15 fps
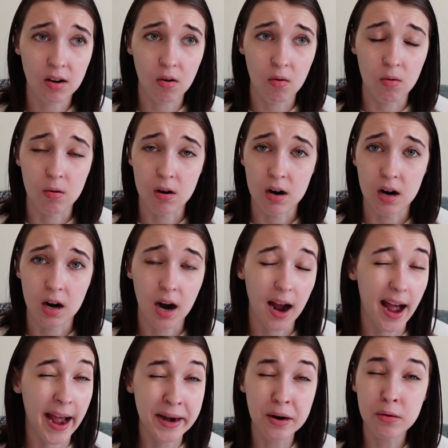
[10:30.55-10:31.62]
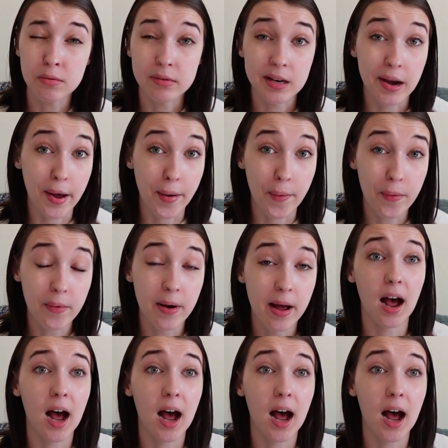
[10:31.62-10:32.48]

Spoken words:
Or I don't know.